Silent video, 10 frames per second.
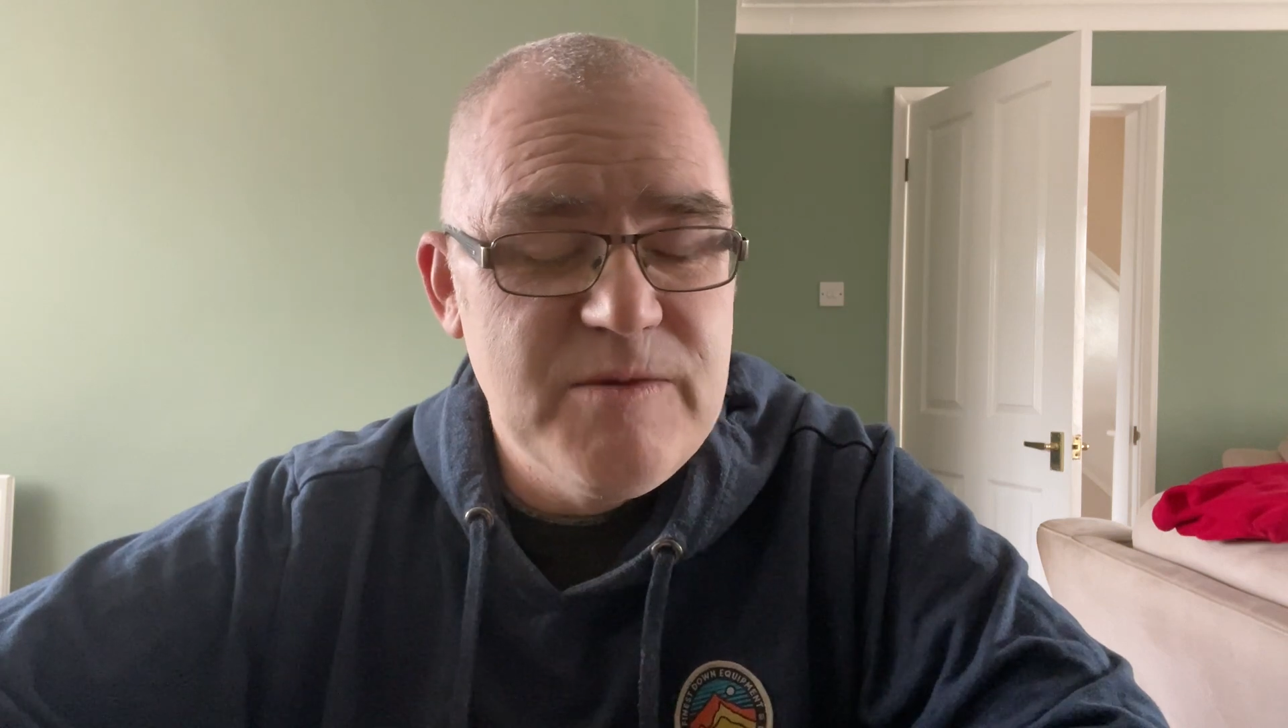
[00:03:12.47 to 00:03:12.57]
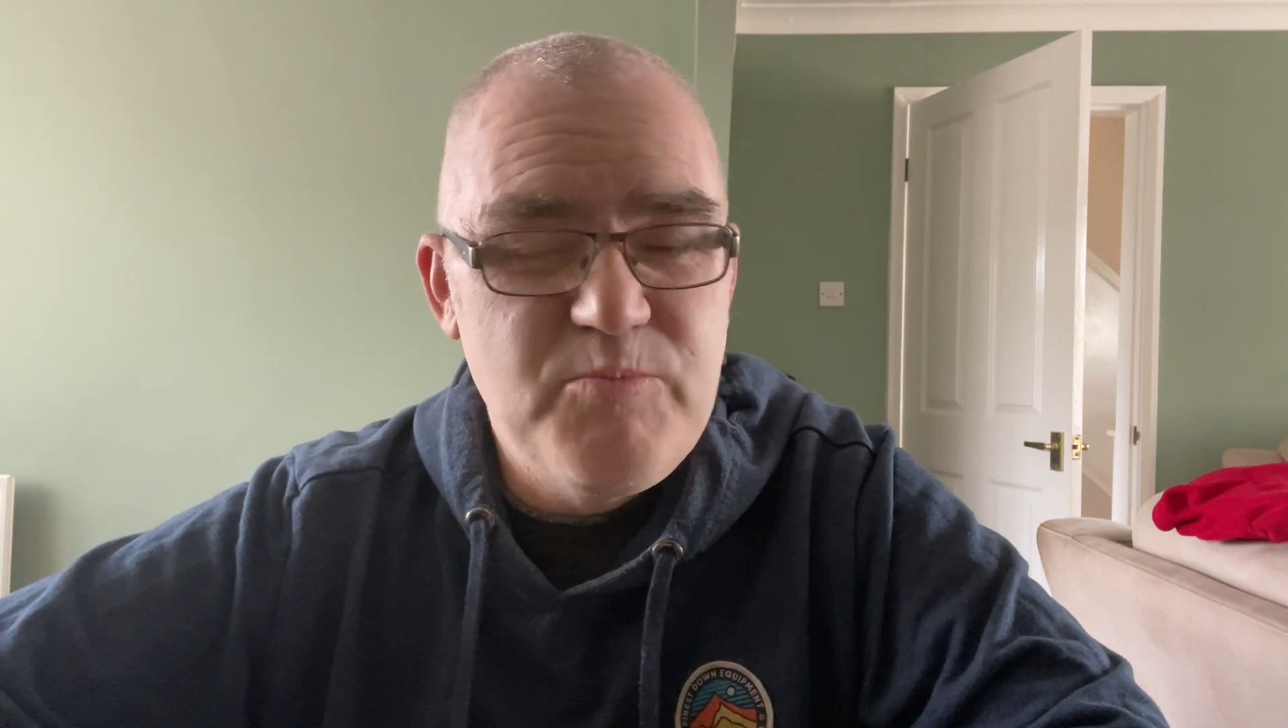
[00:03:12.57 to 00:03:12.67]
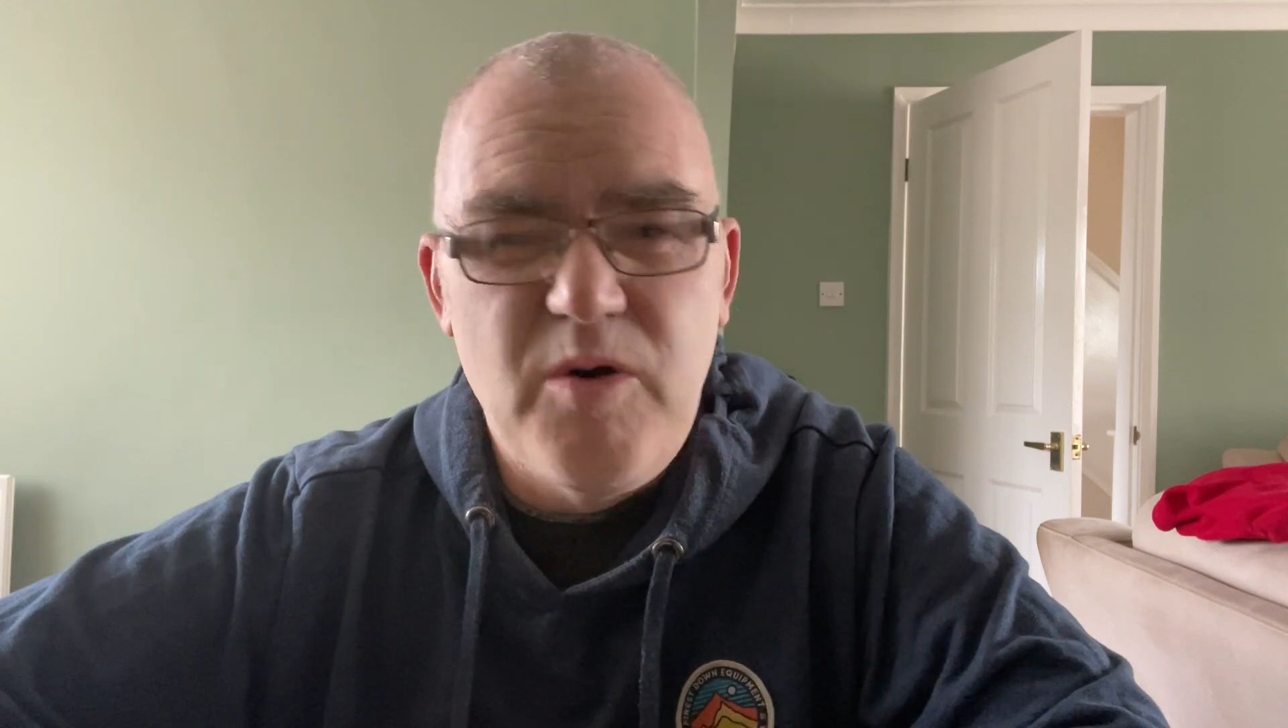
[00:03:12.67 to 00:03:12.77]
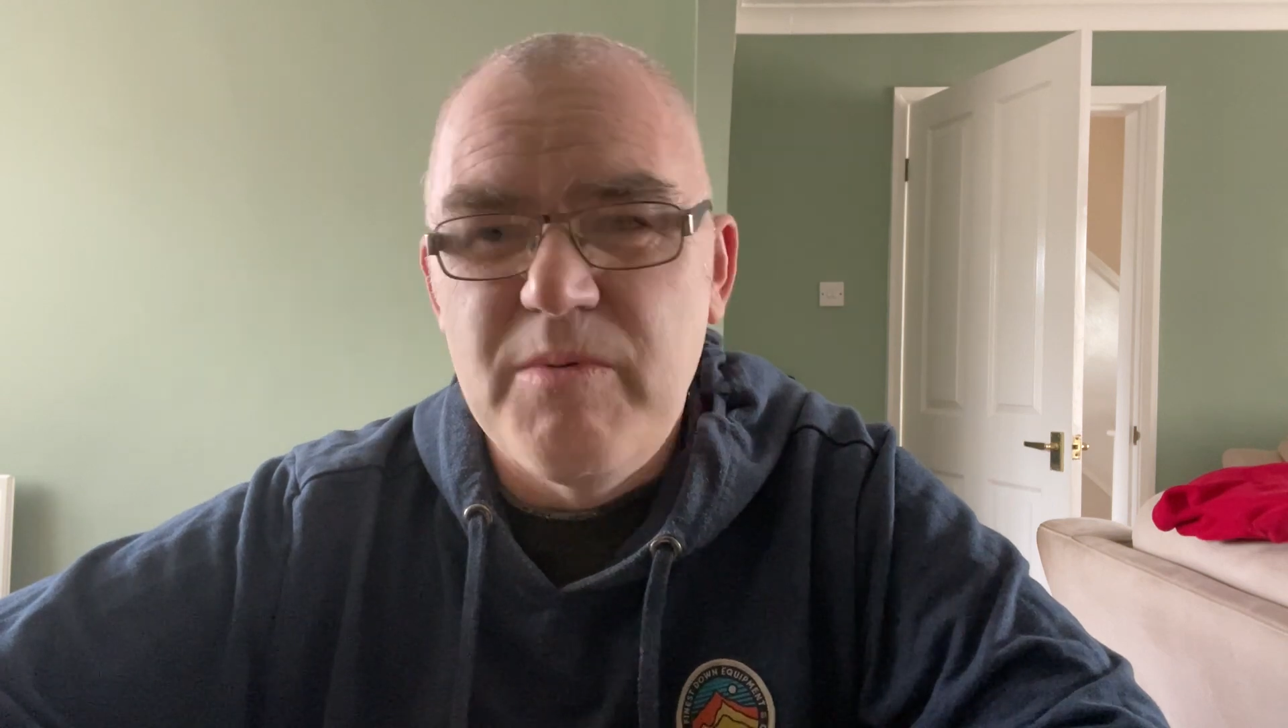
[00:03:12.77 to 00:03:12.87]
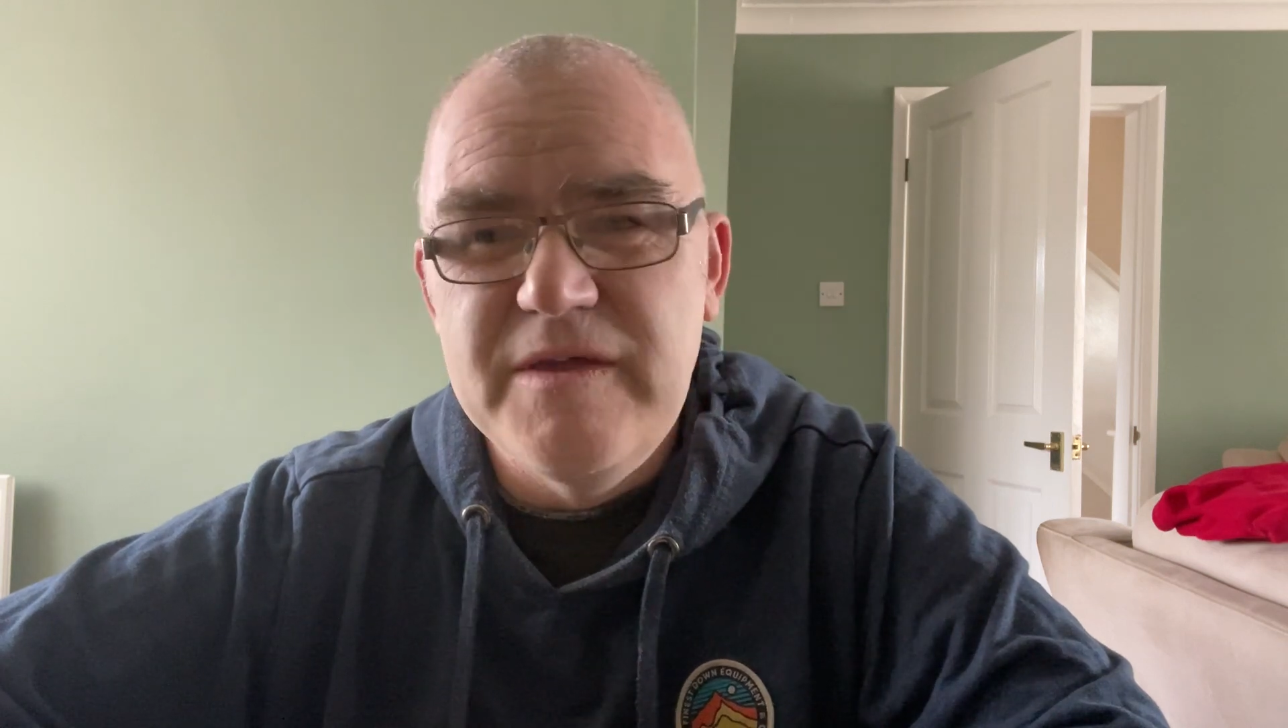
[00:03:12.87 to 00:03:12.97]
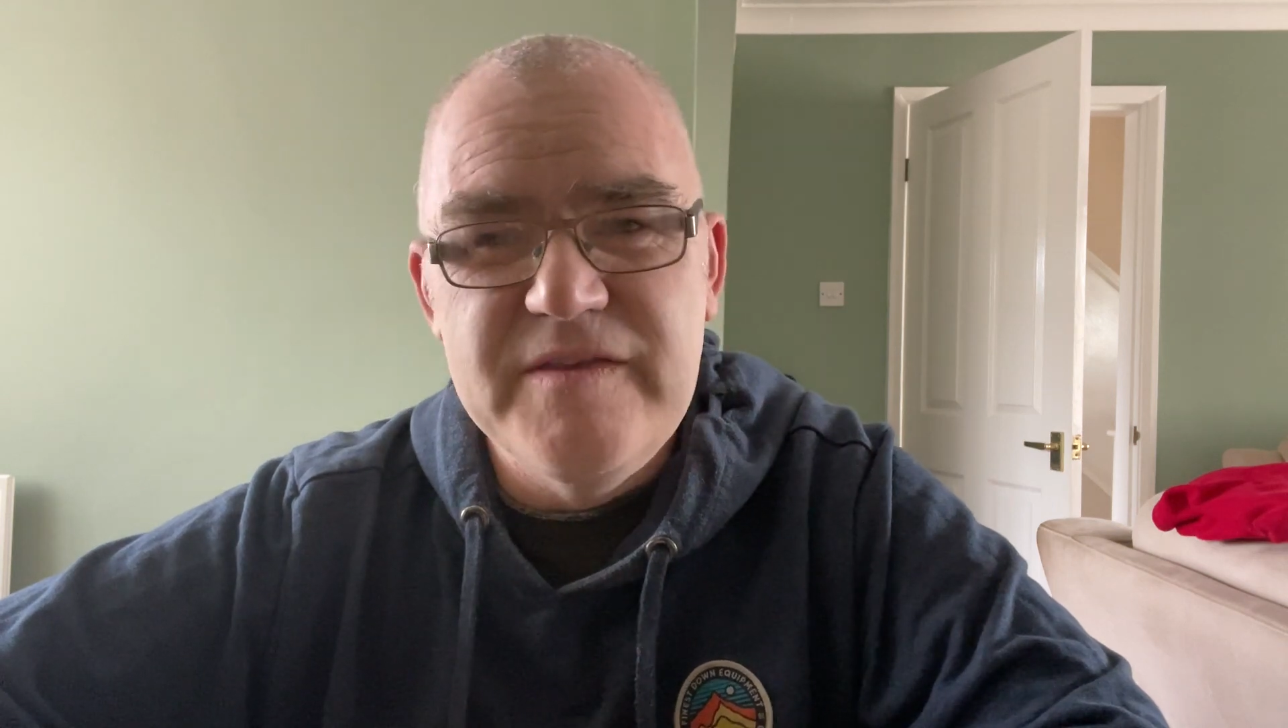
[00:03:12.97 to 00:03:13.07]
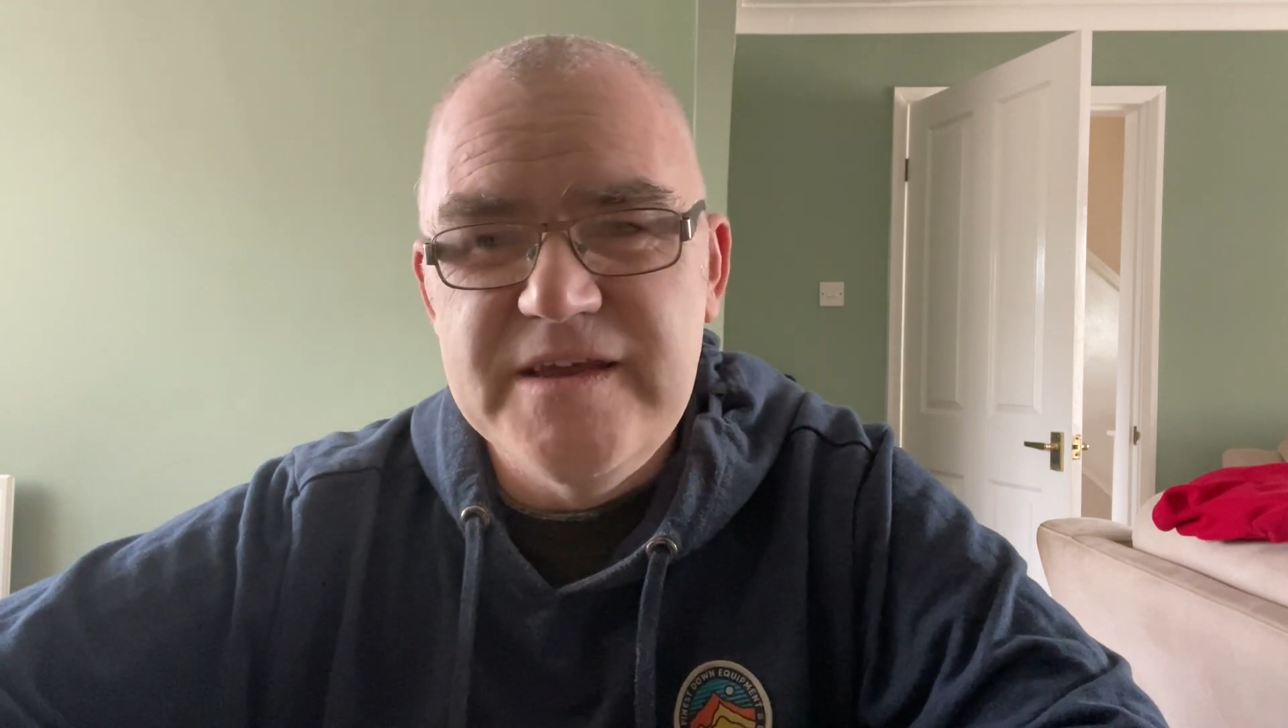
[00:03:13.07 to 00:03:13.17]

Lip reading: probably in the